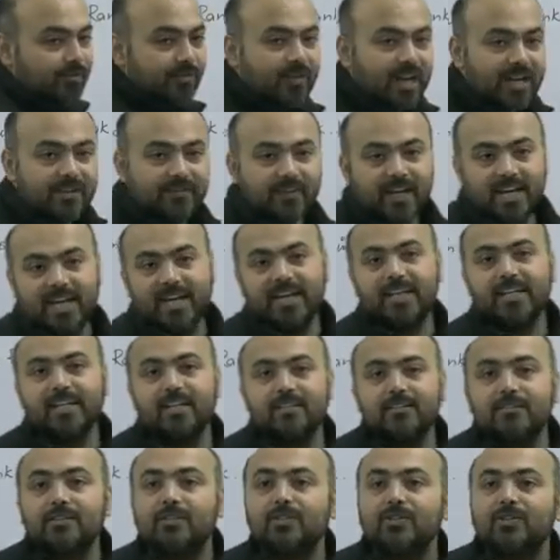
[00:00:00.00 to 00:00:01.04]
5-8
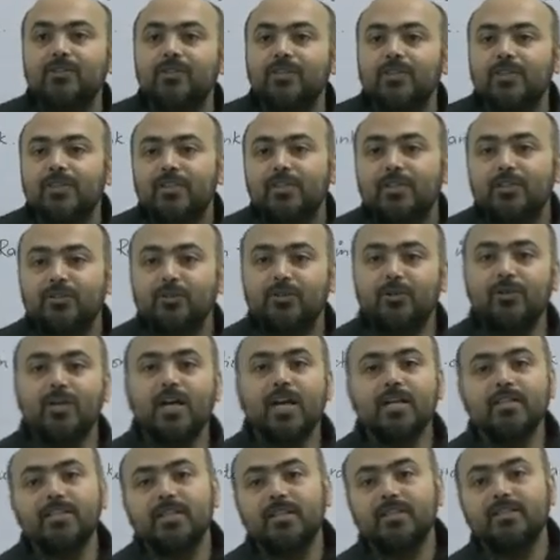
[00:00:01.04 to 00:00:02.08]
years ago,
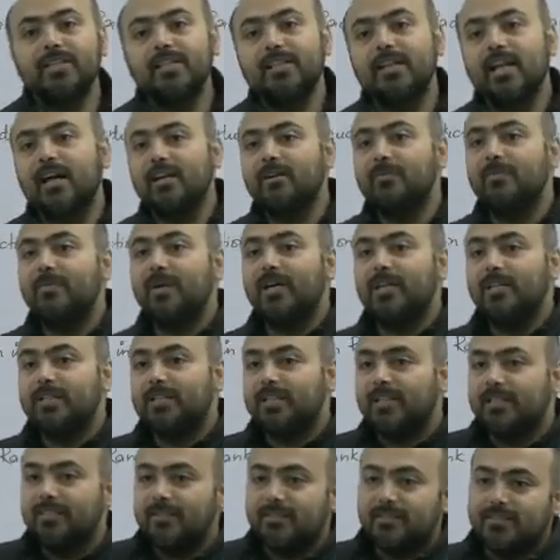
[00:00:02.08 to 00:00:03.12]
Durga Shakti Nagpal
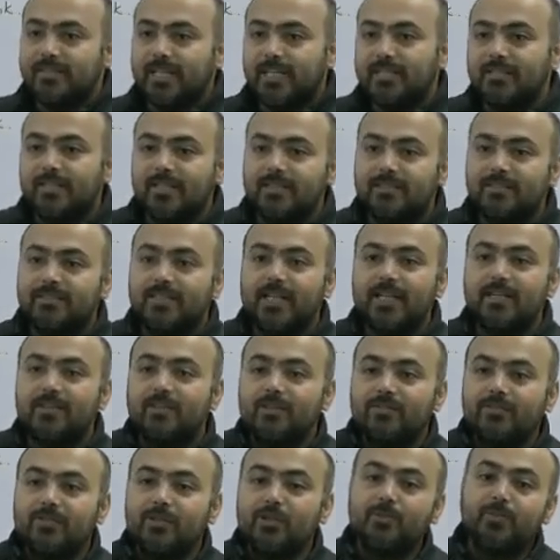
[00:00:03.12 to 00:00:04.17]
case in the state
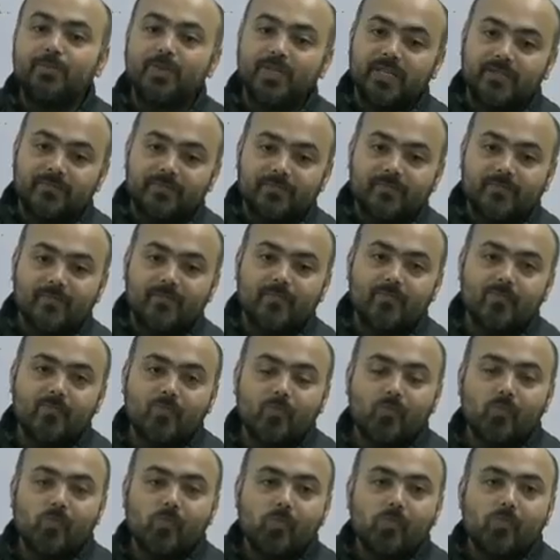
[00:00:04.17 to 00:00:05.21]
of UP.
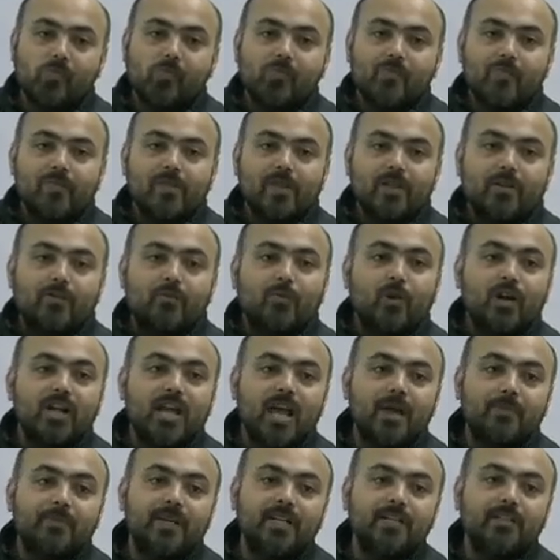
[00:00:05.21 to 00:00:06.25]
What
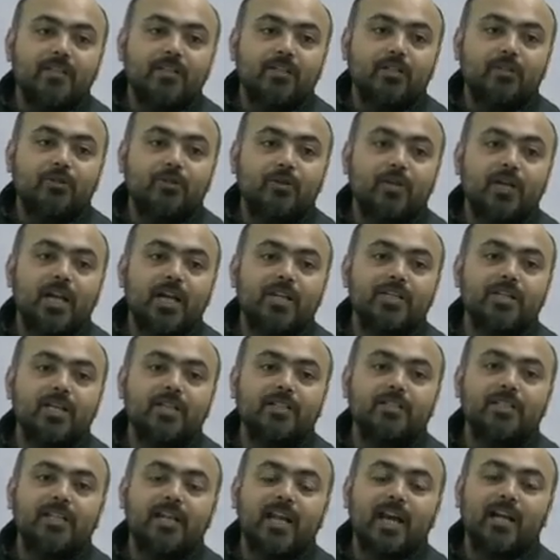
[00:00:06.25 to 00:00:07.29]
happened? Durga
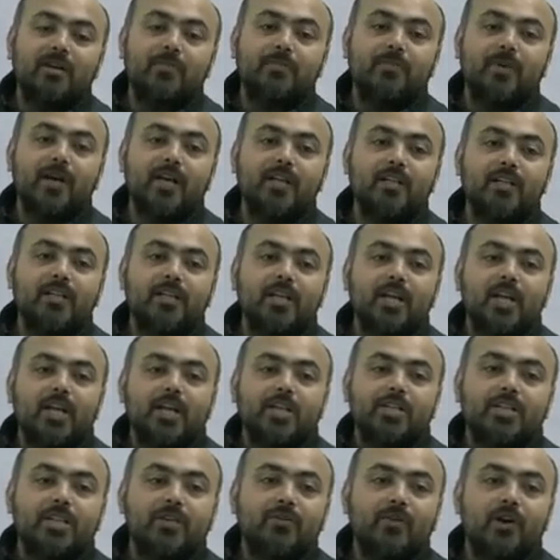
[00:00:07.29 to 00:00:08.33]
Shakti Nagpal,
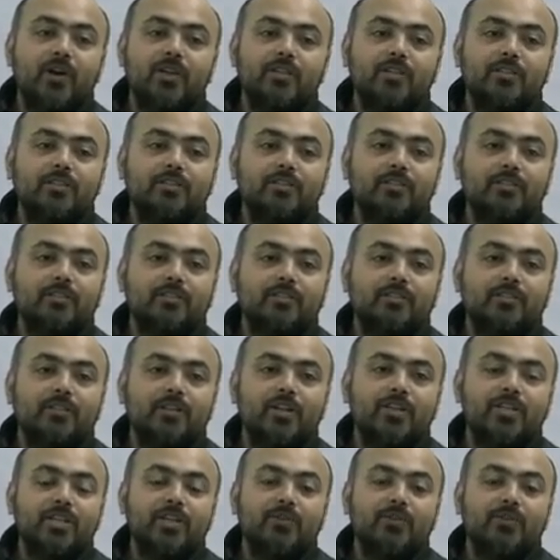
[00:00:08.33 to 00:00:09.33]
she was an